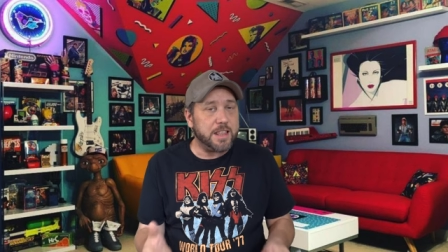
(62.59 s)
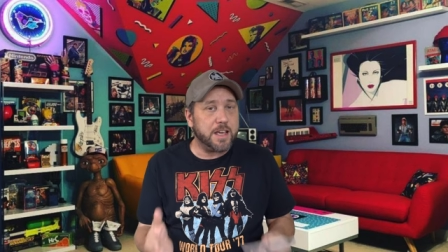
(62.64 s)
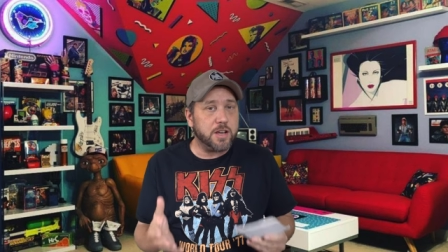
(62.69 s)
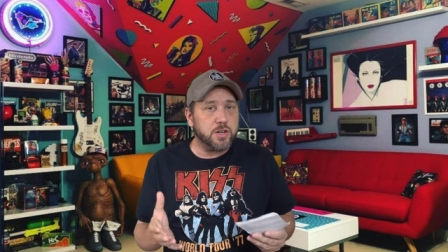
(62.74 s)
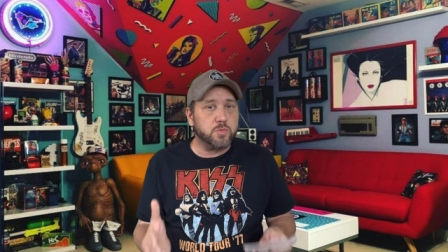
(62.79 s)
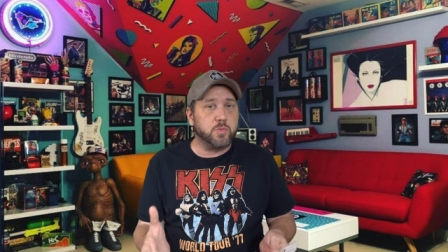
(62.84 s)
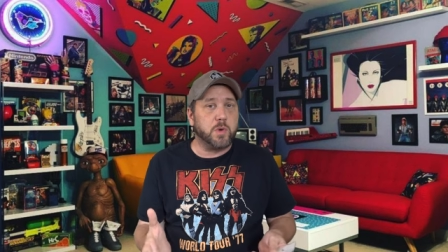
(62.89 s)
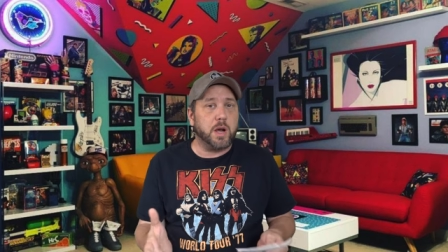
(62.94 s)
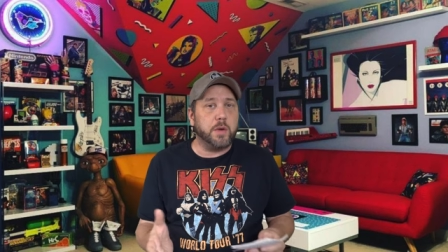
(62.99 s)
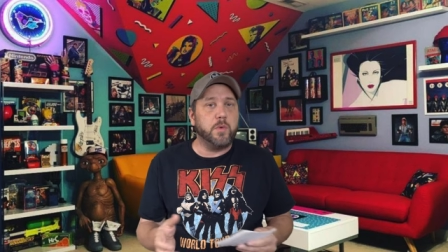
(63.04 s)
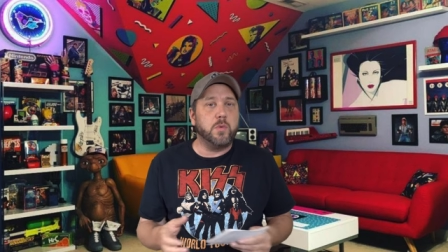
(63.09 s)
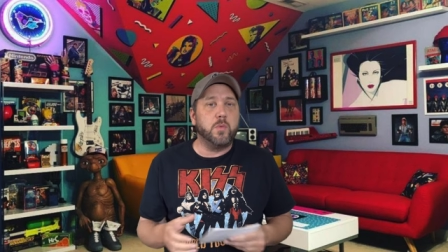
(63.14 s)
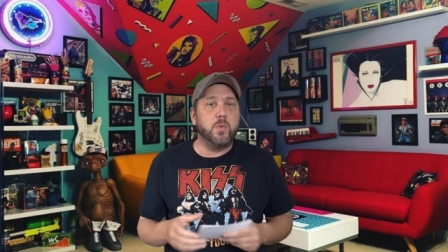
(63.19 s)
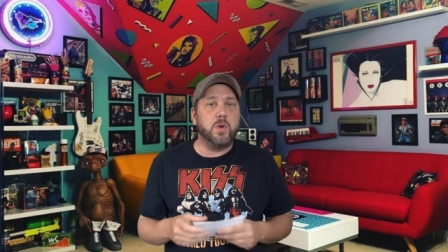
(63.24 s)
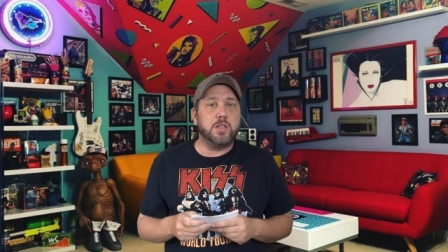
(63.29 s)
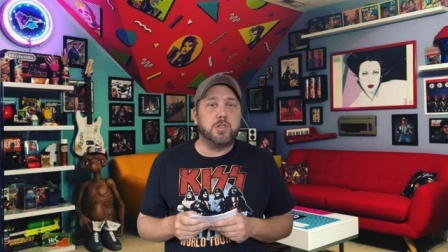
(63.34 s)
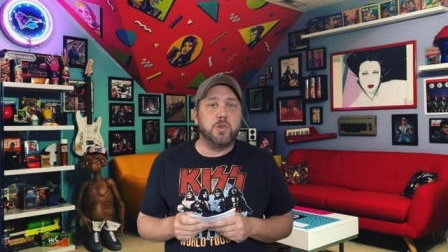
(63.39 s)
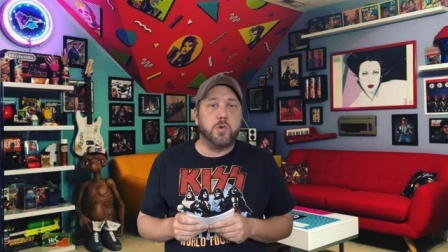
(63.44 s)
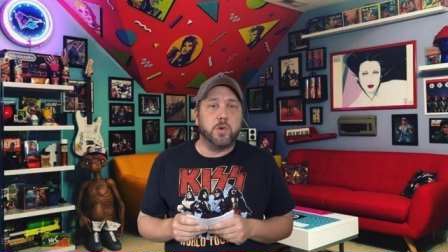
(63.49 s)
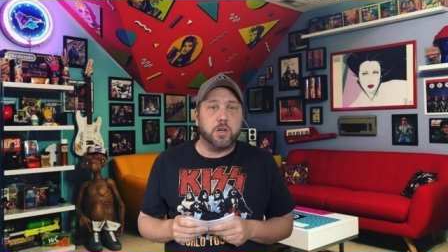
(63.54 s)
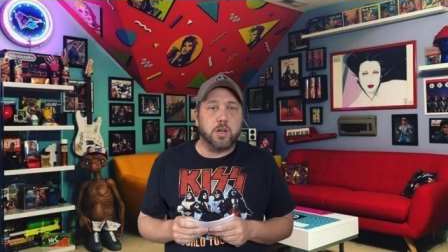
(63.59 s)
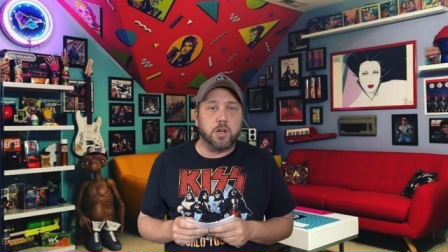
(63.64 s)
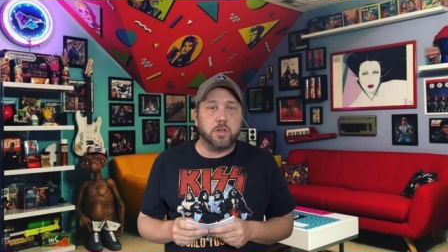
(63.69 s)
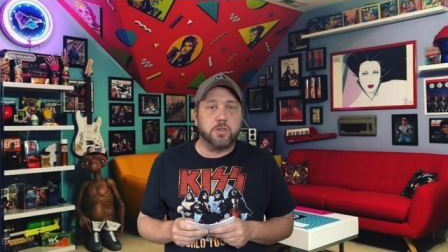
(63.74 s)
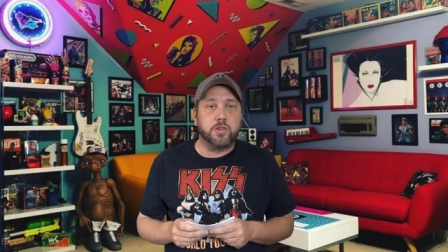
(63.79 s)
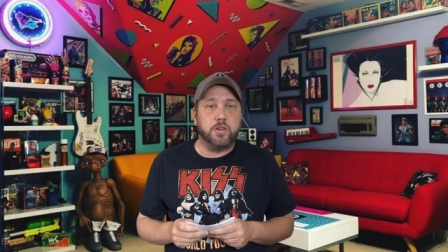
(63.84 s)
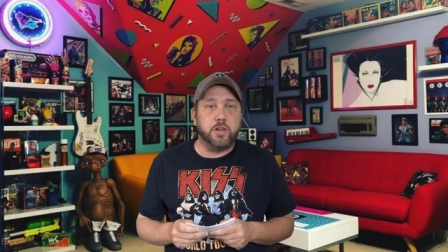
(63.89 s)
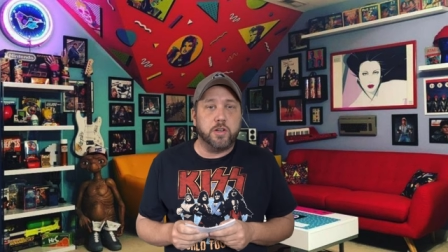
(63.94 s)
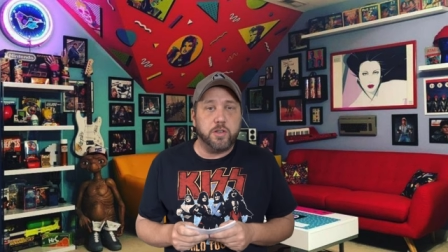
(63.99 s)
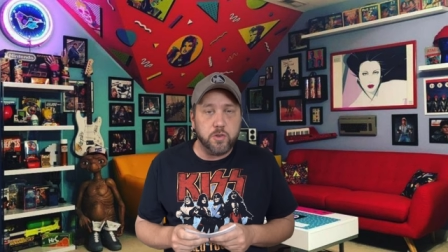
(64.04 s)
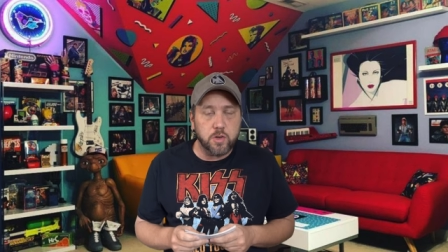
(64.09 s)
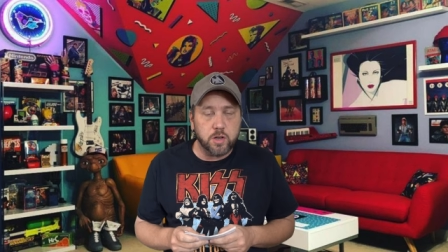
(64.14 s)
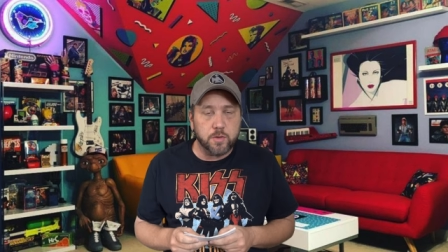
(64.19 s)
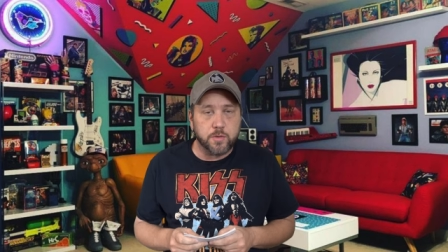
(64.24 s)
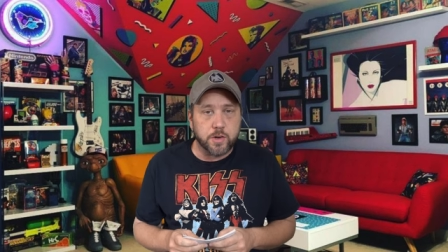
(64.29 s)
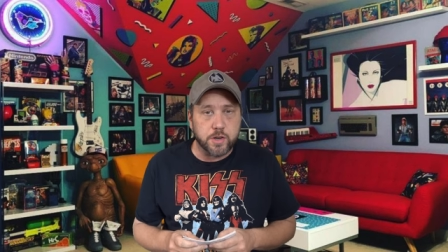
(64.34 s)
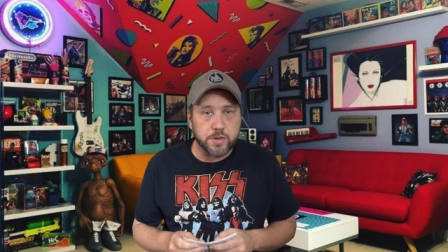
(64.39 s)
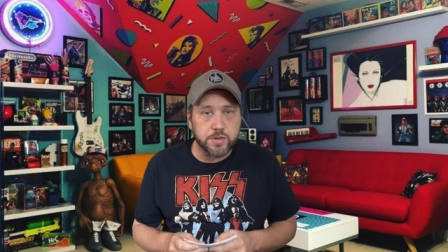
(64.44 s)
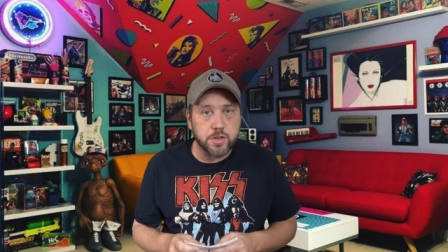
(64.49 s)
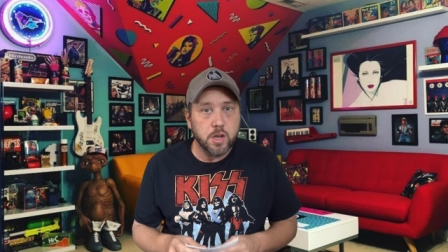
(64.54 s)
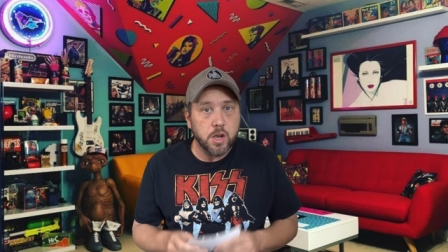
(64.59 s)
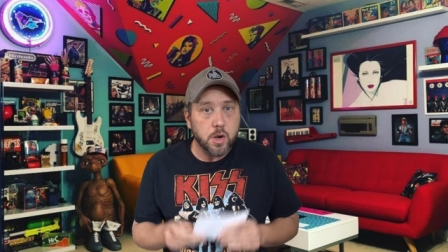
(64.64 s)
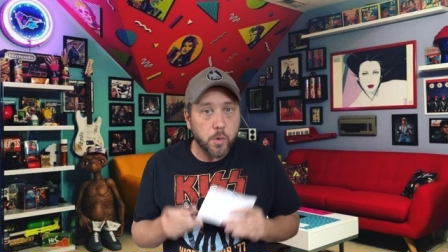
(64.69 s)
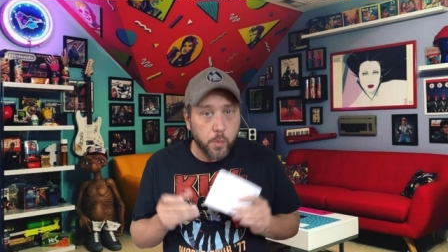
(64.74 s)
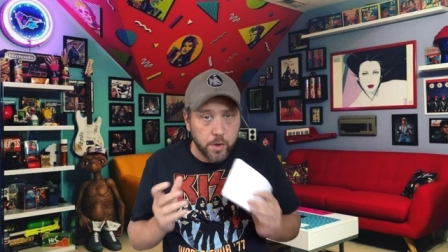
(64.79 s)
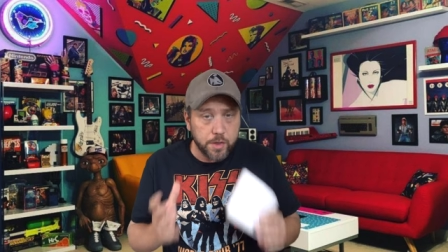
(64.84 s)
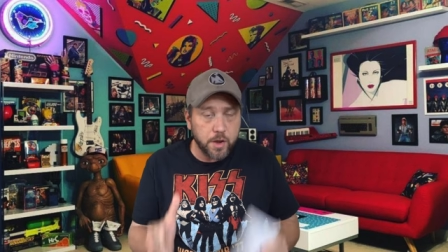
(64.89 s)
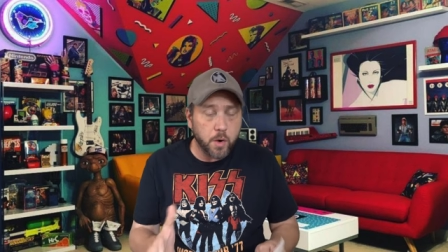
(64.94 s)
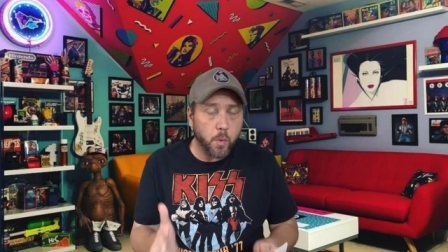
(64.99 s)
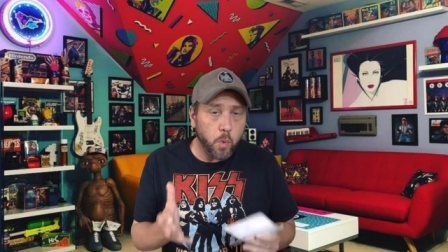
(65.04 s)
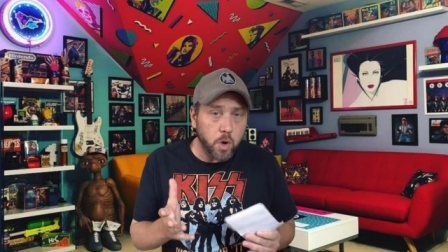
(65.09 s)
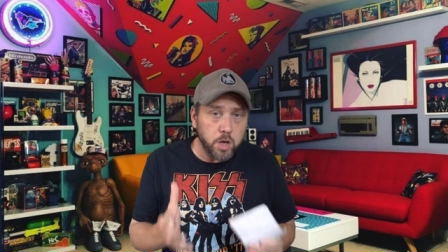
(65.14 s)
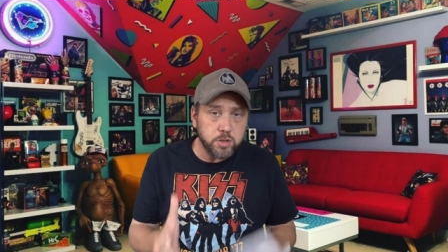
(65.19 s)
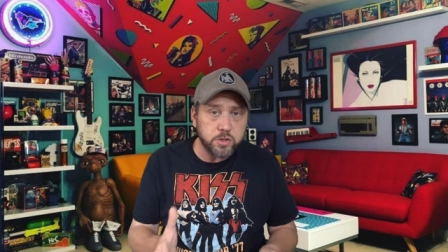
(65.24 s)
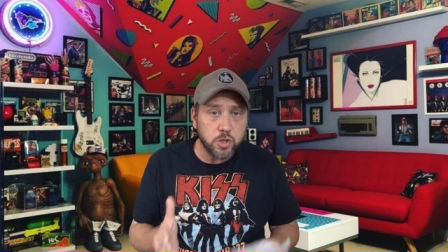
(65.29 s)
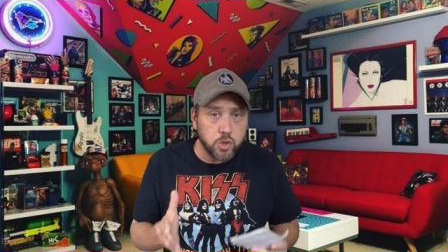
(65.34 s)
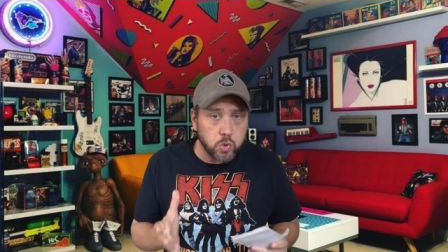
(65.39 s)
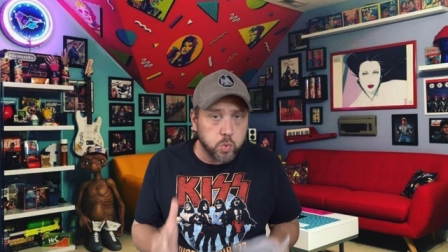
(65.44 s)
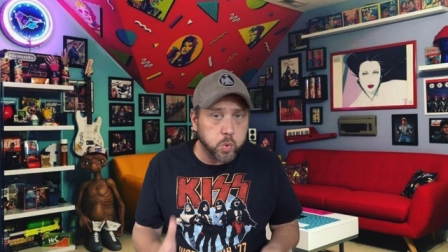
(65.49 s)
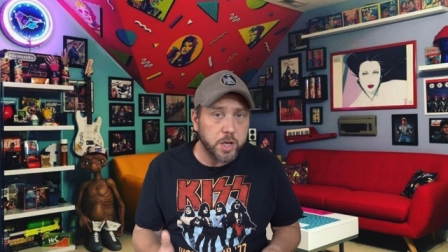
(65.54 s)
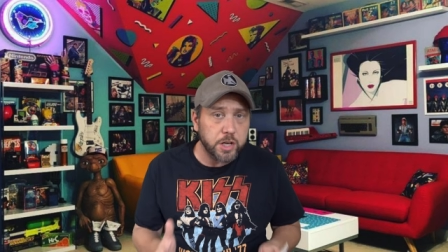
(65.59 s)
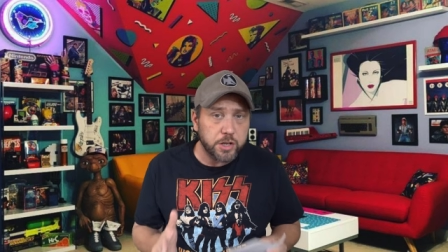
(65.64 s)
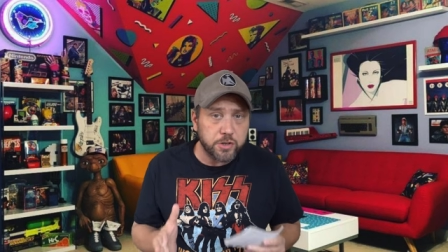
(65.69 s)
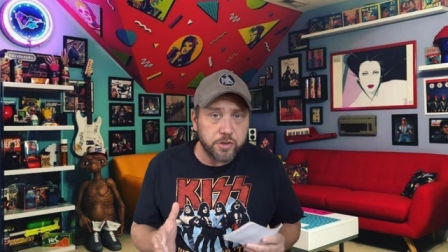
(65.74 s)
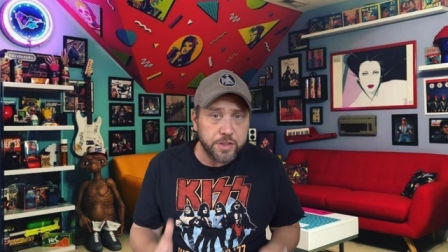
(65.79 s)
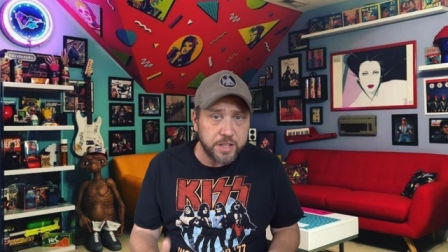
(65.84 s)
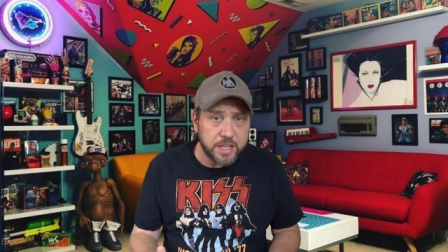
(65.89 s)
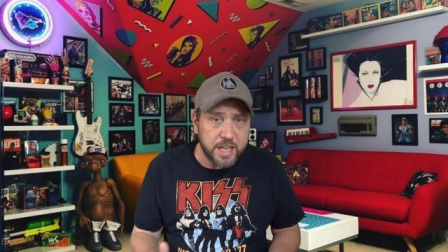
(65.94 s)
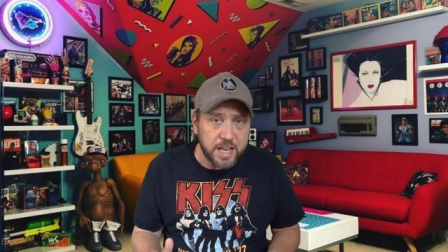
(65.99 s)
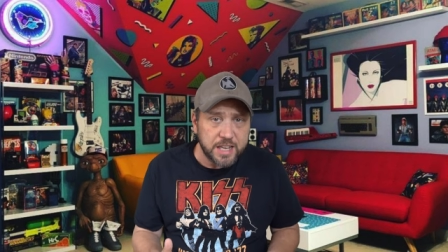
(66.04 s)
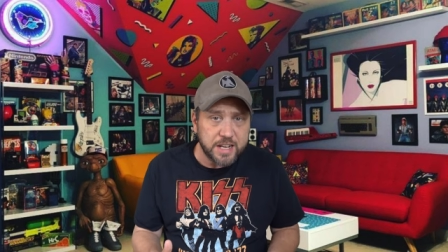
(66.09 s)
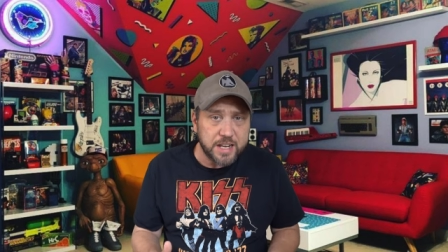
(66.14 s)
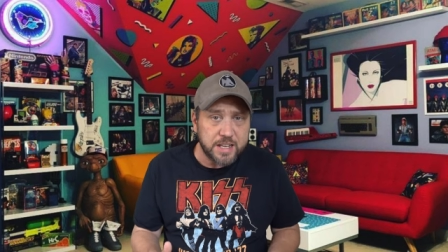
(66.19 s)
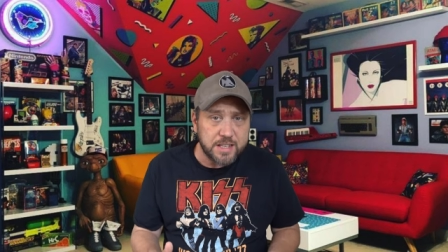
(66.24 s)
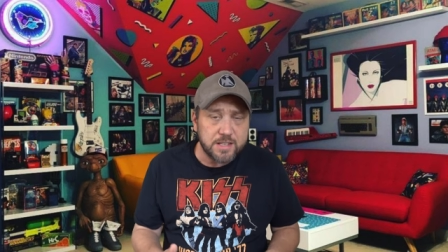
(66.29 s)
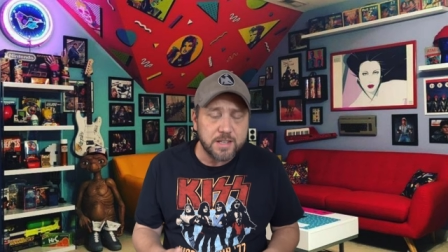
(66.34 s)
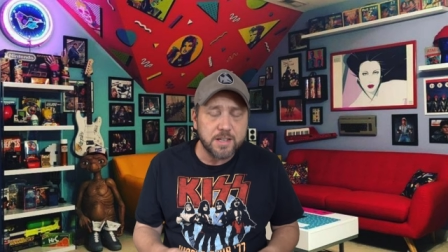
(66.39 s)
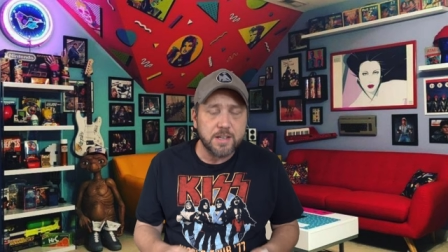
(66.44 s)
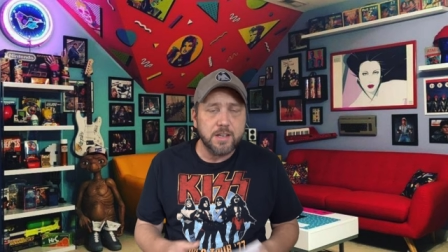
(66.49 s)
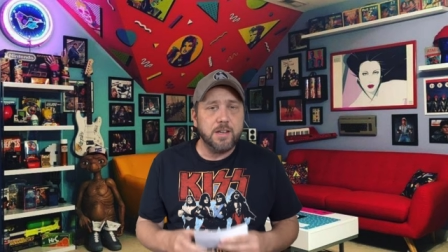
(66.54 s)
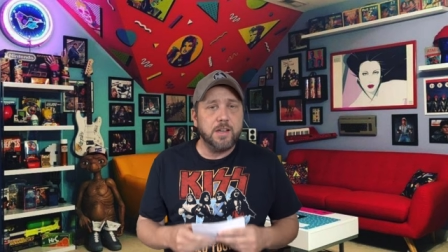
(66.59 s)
That's right, we went to an alternate universe where there was a Twitter in the 80s,